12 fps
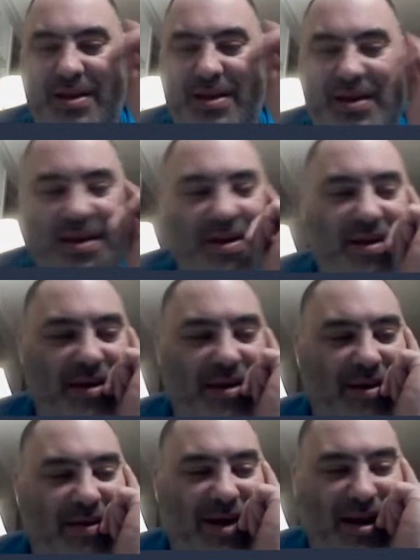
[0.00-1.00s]
All
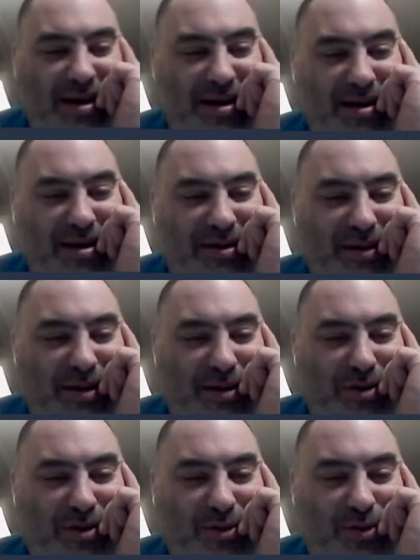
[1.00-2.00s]
right, I guess I got to
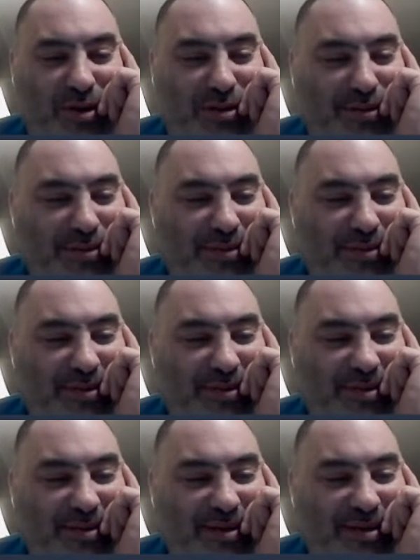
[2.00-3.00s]
do it.
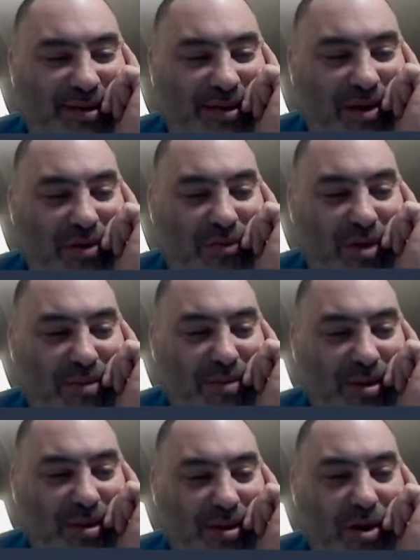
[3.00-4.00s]
Oh, wait a minute.
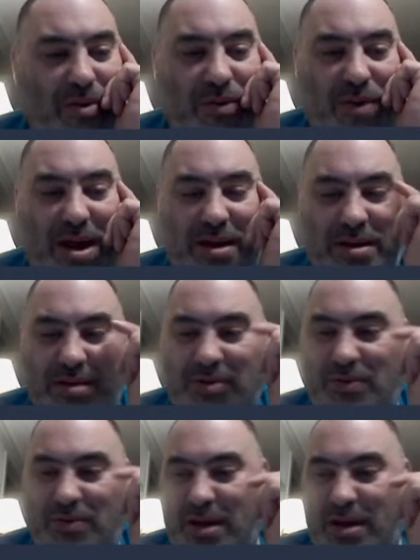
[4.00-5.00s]
Oh, he went.
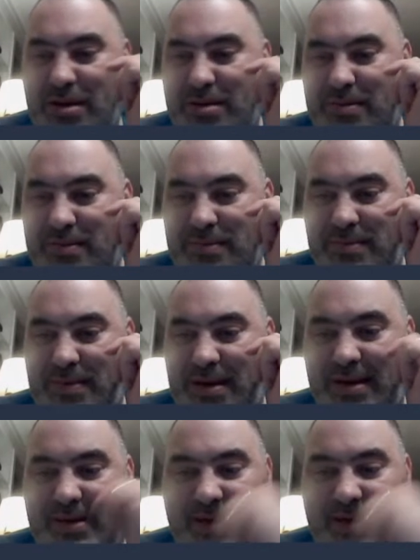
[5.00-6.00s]
Okay. I
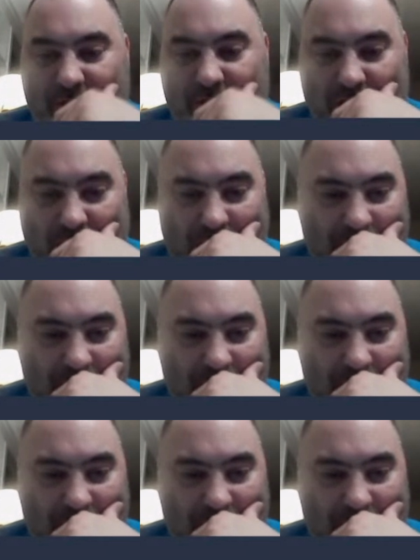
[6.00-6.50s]
didn't see him go.